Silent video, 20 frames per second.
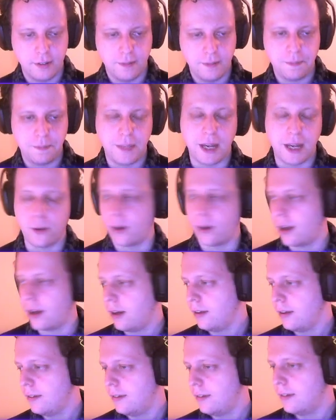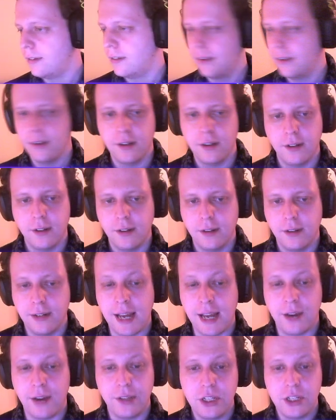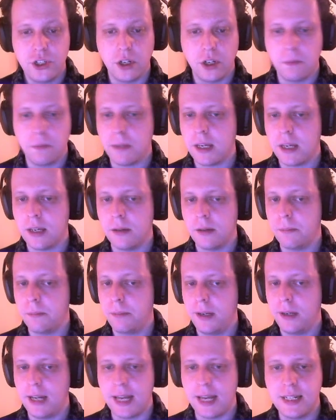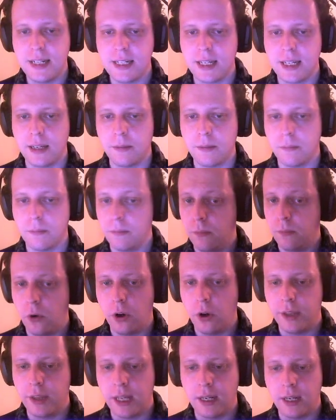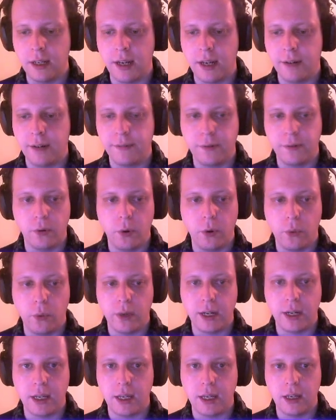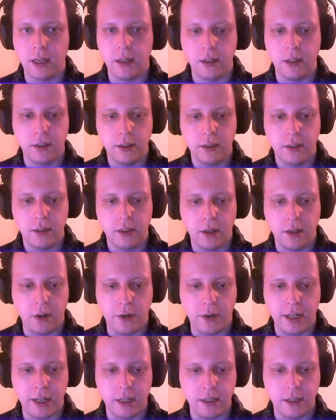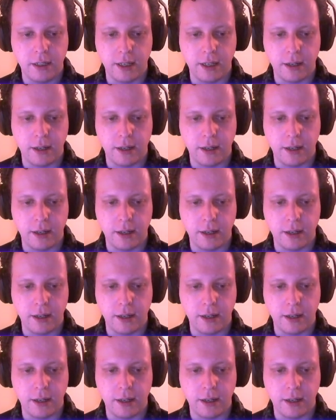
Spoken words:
There we go. Now this should be plenty more than enough for what we need. Oh, I didn't